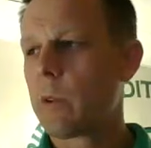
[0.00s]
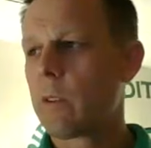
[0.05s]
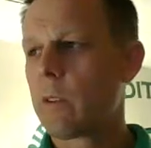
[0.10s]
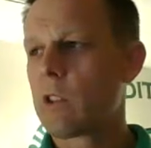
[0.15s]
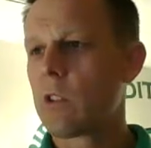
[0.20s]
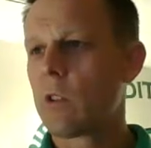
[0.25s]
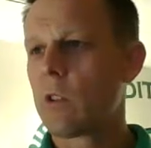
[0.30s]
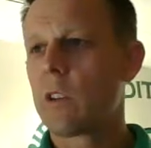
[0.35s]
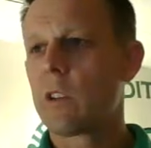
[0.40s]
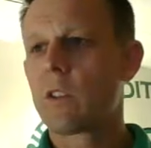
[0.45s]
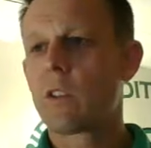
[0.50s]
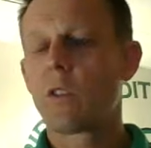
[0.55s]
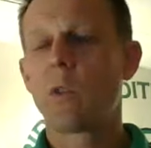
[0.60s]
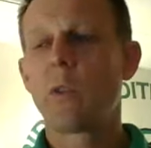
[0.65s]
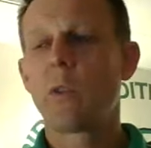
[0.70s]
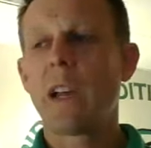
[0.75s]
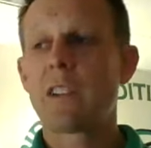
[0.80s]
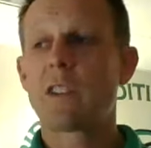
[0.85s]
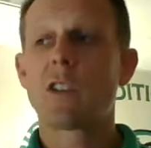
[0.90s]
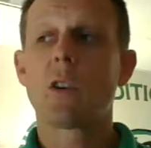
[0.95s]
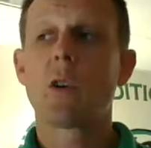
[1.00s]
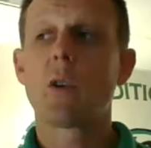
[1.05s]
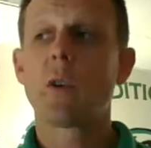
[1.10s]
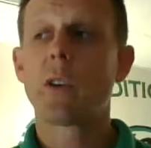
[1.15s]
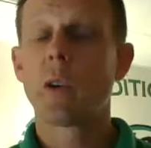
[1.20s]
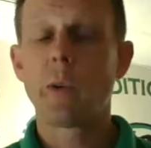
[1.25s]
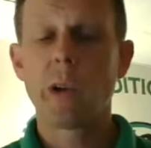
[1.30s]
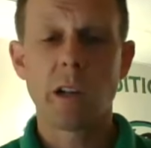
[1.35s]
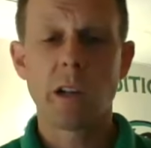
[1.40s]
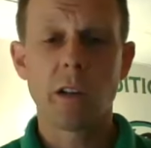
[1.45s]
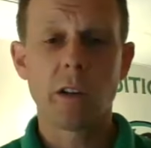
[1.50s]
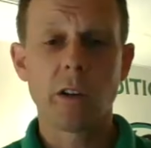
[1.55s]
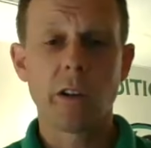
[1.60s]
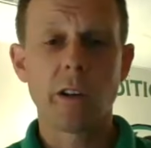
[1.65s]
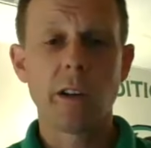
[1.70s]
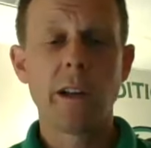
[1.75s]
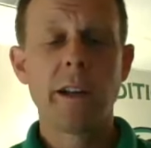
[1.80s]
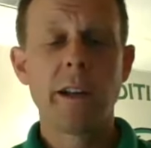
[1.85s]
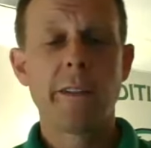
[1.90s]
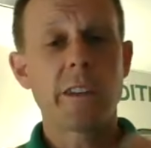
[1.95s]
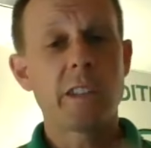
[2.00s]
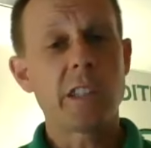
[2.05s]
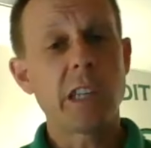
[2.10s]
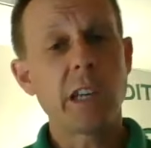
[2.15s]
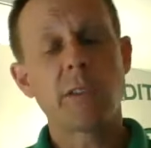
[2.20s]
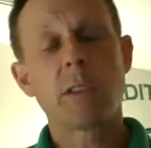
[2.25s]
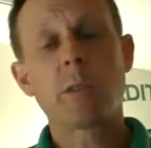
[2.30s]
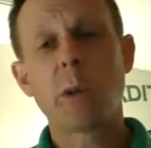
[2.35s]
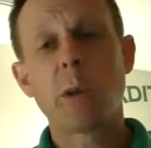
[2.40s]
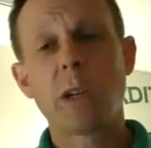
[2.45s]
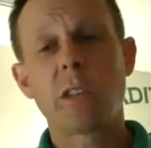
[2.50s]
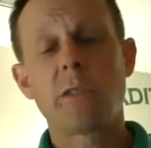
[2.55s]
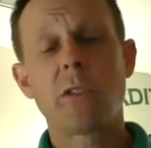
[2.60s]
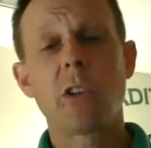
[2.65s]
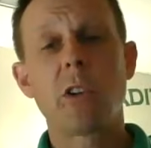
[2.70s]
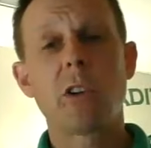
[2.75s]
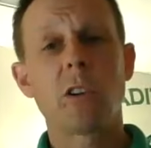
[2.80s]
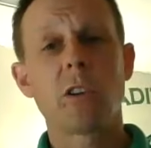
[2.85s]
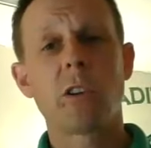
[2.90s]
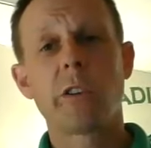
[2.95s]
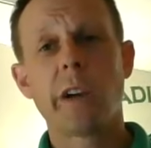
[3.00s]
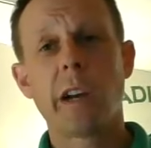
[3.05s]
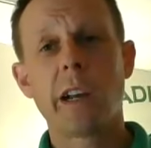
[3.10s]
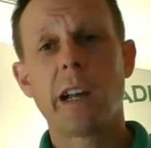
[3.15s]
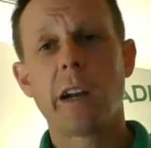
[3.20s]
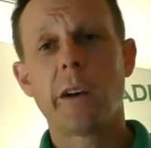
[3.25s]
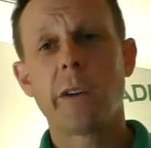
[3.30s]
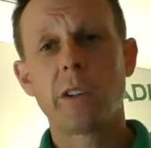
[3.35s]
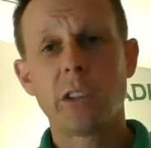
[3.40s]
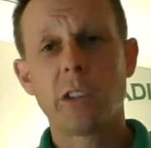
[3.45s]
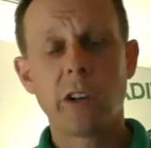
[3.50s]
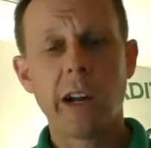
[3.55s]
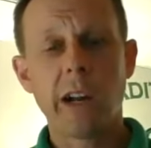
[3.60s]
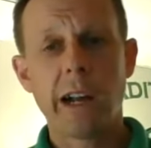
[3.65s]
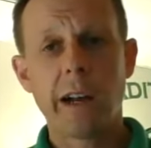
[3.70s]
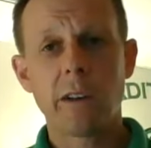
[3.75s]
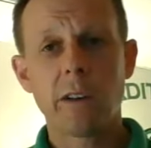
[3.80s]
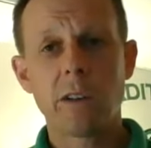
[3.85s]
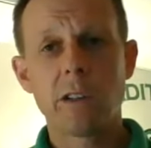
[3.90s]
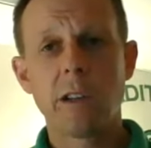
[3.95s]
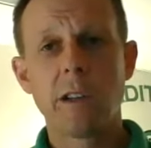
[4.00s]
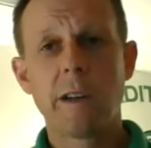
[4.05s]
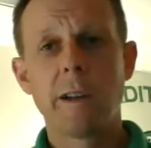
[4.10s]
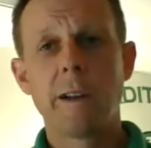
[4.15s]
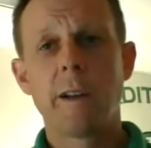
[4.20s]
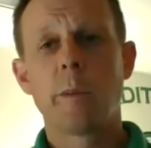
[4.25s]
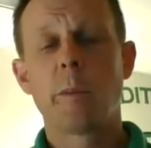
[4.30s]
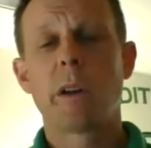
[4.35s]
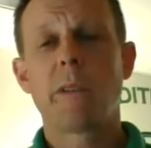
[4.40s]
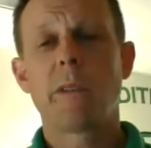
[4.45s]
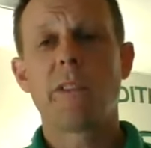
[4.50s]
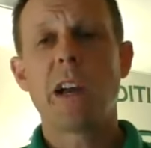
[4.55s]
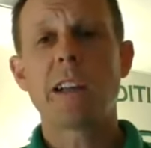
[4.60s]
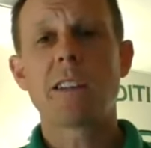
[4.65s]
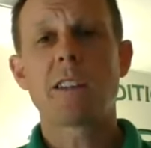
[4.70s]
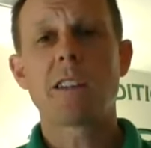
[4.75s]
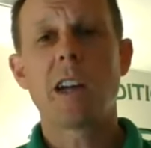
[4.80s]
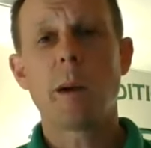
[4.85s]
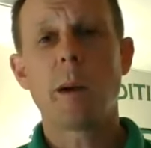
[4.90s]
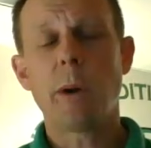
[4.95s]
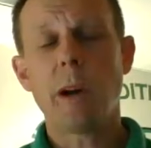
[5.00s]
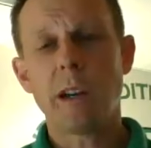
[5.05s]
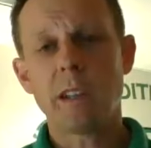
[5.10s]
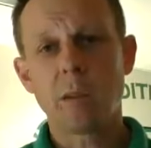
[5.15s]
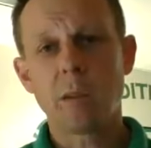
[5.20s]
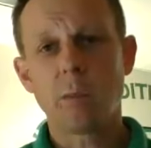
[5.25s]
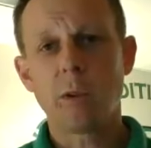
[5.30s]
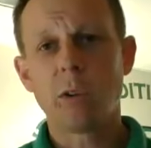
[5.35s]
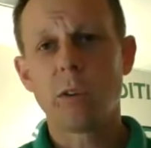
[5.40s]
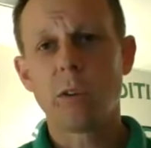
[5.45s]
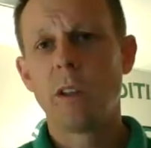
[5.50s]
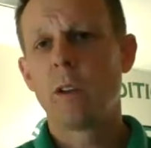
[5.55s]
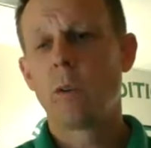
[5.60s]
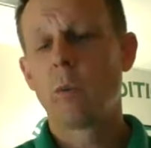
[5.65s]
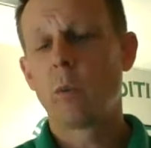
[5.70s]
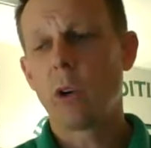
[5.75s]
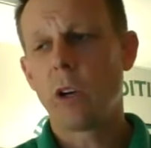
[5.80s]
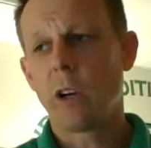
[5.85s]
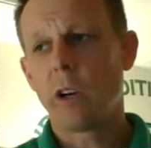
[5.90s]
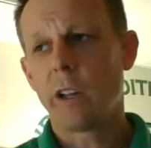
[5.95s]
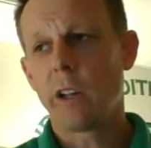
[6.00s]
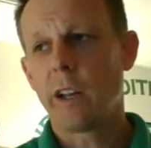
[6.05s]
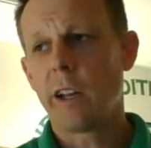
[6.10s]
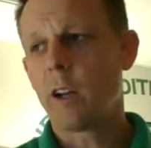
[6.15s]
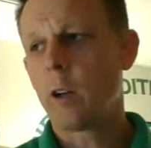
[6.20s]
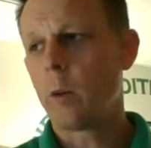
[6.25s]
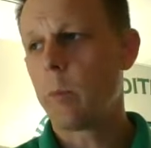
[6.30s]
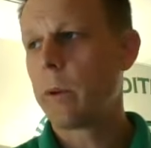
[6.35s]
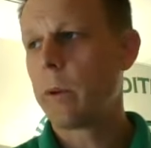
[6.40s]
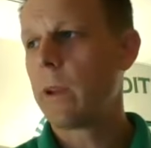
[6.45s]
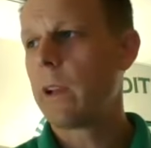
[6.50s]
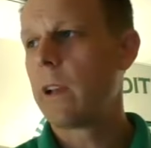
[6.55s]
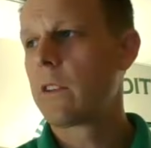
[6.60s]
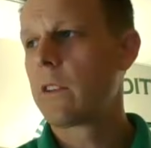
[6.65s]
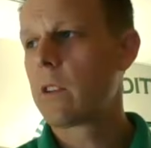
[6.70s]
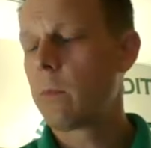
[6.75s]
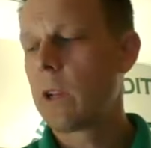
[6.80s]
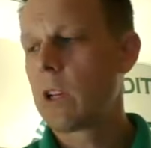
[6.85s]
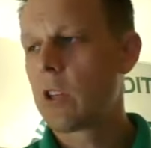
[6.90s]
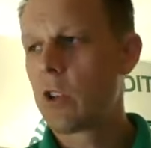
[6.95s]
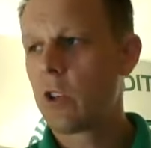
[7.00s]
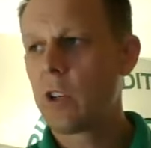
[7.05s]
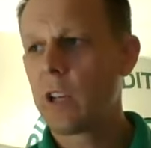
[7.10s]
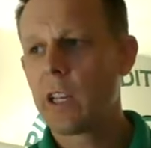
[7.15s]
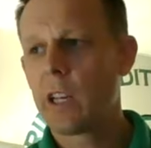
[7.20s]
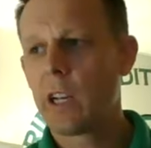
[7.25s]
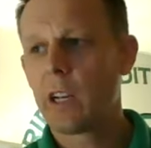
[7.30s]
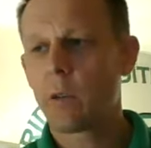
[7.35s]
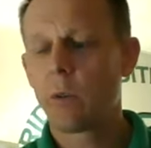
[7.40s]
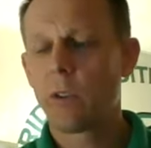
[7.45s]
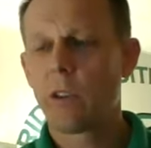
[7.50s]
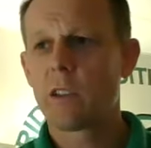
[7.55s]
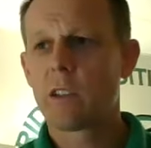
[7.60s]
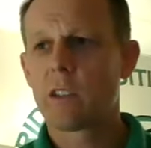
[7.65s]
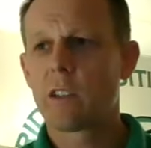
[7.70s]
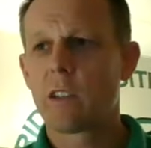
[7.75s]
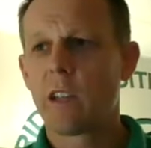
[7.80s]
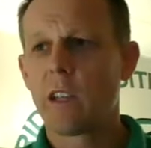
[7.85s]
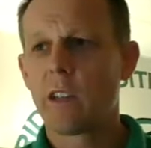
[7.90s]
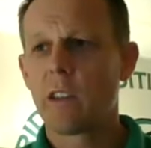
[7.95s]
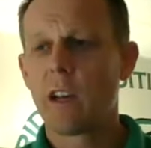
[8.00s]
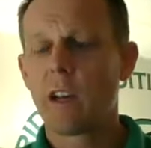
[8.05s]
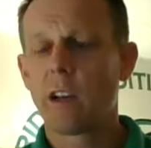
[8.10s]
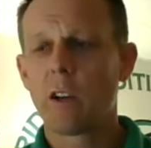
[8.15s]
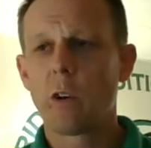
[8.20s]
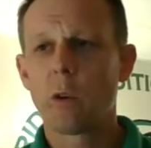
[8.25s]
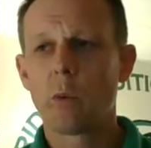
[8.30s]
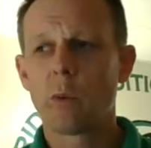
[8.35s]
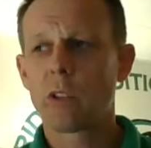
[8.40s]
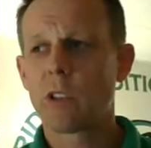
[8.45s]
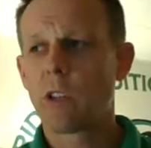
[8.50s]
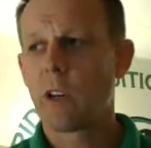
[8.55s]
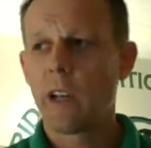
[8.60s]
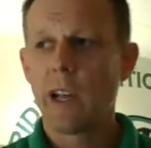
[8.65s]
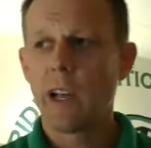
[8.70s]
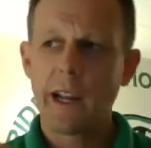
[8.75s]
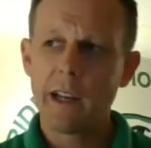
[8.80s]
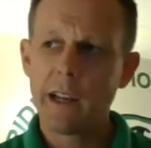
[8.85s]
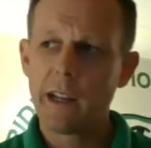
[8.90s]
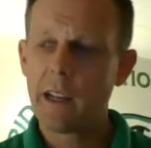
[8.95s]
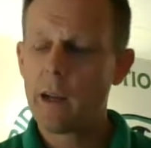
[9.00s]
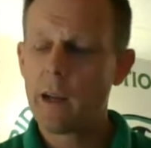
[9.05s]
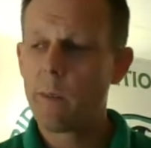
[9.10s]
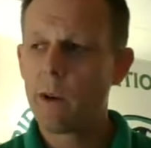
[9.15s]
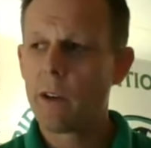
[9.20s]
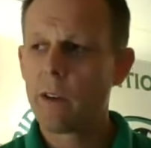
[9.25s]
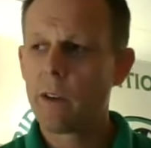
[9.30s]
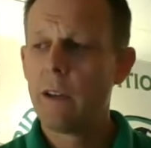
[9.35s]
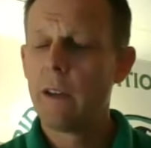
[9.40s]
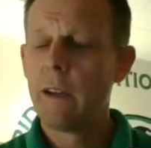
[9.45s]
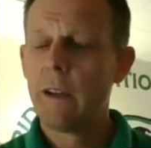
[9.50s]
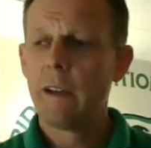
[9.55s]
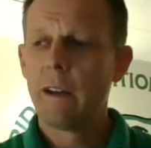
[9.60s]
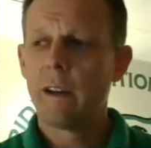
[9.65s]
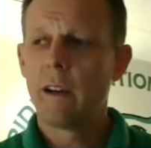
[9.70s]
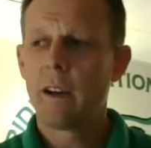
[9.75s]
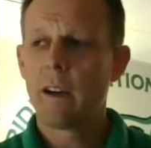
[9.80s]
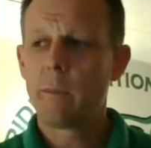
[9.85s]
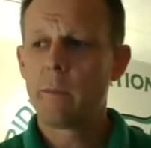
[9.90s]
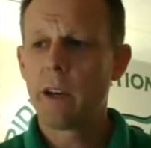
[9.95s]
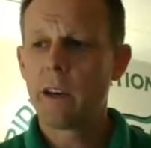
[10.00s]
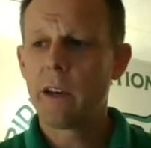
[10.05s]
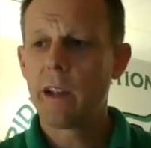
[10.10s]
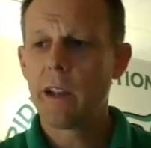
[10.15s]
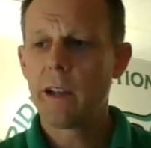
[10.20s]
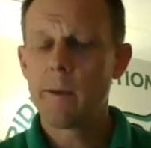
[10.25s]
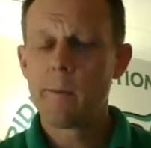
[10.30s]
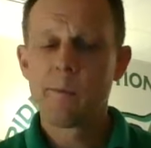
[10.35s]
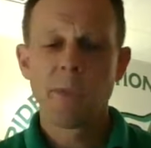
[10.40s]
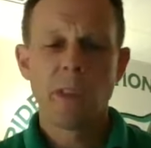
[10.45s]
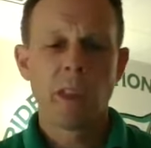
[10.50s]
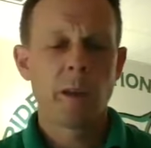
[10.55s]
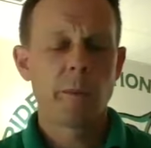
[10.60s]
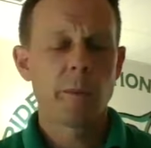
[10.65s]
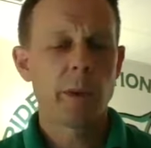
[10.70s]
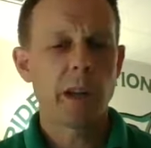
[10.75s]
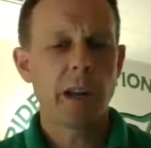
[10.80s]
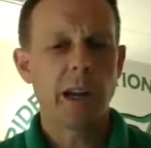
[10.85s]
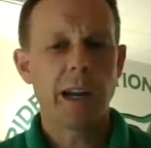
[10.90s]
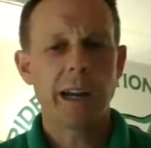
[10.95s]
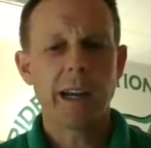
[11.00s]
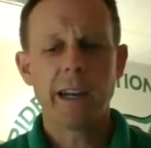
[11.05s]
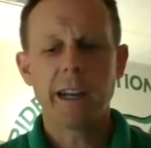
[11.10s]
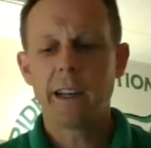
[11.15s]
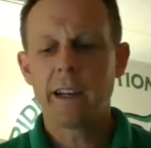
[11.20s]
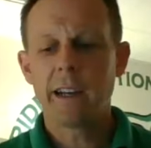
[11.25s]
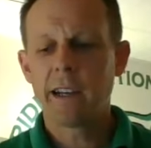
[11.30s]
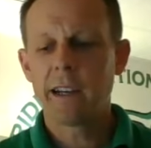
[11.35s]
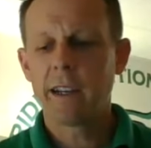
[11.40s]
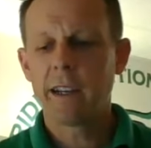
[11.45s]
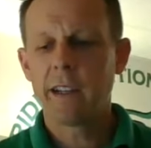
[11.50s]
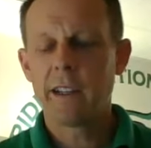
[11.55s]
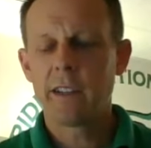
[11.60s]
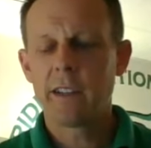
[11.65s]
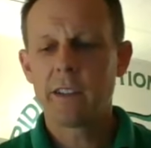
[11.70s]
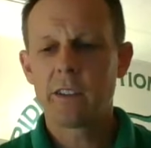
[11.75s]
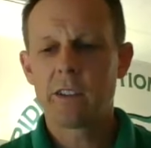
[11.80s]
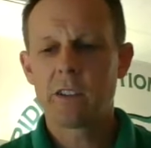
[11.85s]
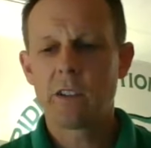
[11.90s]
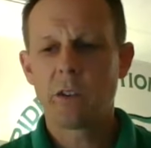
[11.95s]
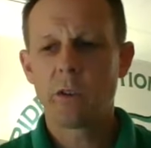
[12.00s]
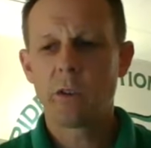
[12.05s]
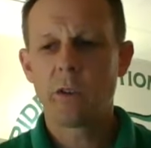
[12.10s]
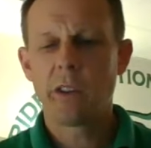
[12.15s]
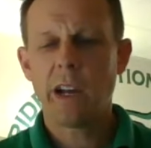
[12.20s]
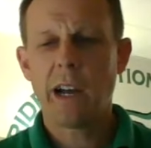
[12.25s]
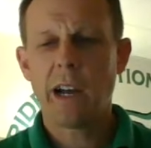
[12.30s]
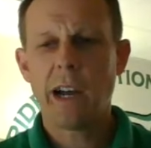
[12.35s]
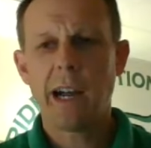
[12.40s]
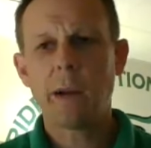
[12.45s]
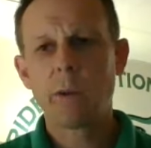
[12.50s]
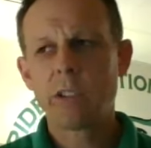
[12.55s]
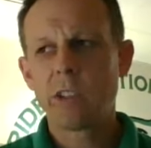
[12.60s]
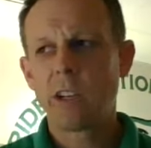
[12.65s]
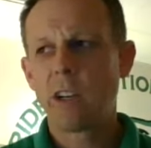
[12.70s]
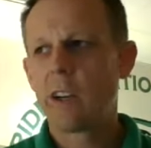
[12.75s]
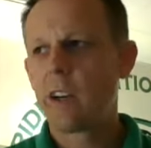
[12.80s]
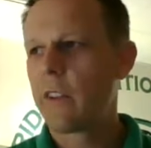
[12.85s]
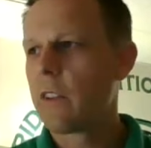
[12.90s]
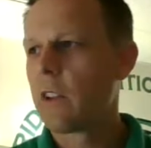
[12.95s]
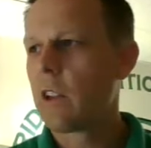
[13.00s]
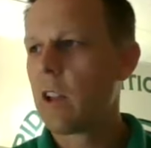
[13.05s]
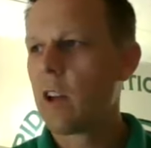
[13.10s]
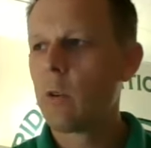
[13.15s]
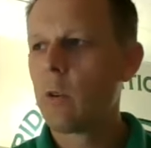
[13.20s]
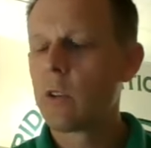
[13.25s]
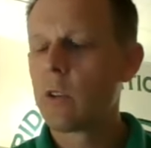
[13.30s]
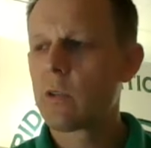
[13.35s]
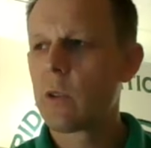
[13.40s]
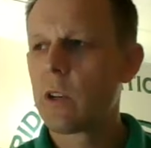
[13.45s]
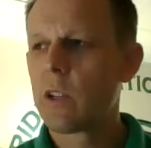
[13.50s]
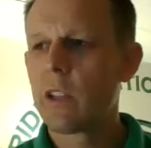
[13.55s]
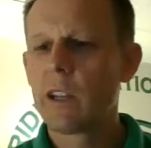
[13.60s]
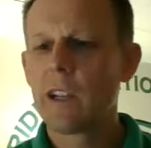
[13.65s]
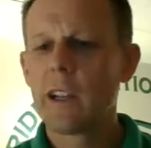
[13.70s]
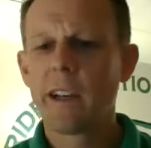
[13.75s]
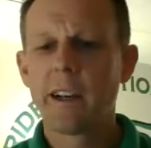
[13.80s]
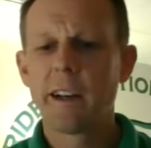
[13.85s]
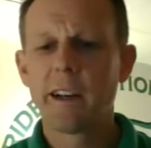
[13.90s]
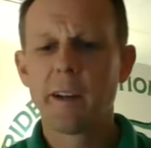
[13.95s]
of students who that's their only way to learn. The safest place for you to learn right now is at your house, but if that's not possible, we're here to help. And so make sure you connect with us to get that going. We'll start at 8 a.m. on Monday. But so the high was there, and the low was really,